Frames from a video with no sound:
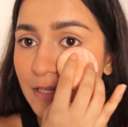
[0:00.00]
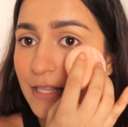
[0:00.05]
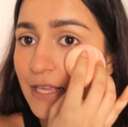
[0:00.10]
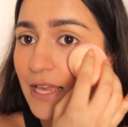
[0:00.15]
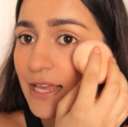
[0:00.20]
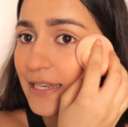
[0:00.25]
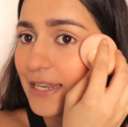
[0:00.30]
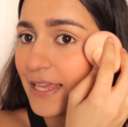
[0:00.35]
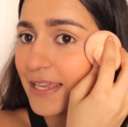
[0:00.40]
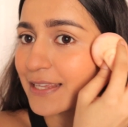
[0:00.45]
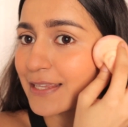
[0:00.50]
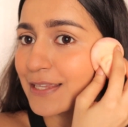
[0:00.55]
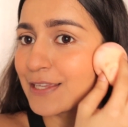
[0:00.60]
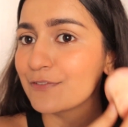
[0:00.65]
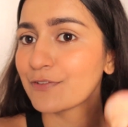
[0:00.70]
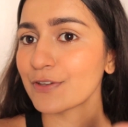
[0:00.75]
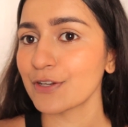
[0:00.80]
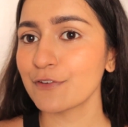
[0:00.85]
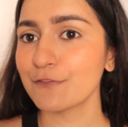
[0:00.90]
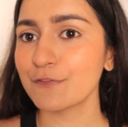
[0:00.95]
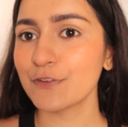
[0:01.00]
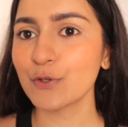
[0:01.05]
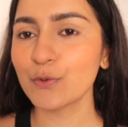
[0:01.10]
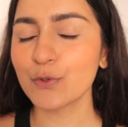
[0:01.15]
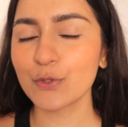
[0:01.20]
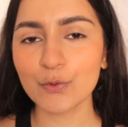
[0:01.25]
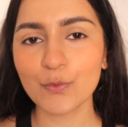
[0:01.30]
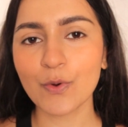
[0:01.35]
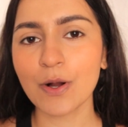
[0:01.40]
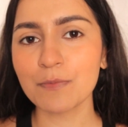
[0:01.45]
yeah, like even if
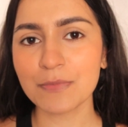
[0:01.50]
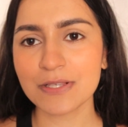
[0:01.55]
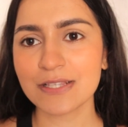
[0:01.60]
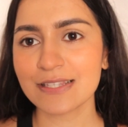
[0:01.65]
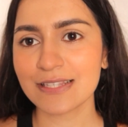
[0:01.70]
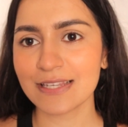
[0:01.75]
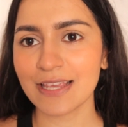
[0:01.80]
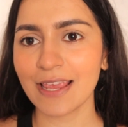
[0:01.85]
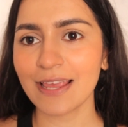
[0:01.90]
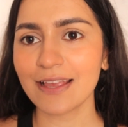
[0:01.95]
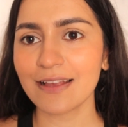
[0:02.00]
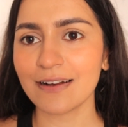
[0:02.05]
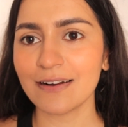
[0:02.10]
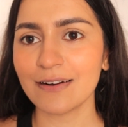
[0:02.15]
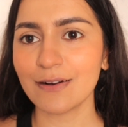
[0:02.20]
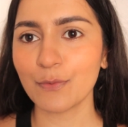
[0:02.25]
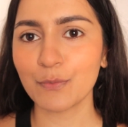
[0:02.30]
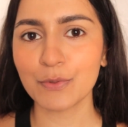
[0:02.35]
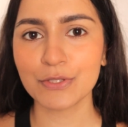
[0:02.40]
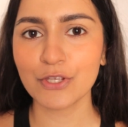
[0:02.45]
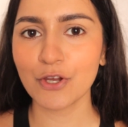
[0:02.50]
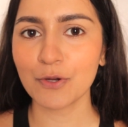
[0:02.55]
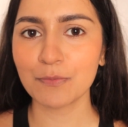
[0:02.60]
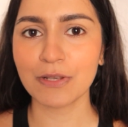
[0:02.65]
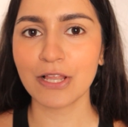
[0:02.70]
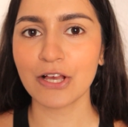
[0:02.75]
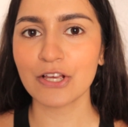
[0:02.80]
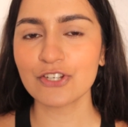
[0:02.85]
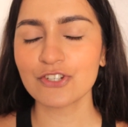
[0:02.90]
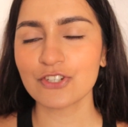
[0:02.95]
you do a mistake with your
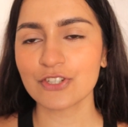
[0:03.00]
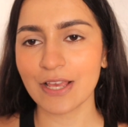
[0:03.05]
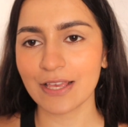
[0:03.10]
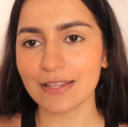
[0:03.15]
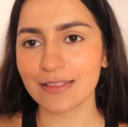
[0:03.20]
blush,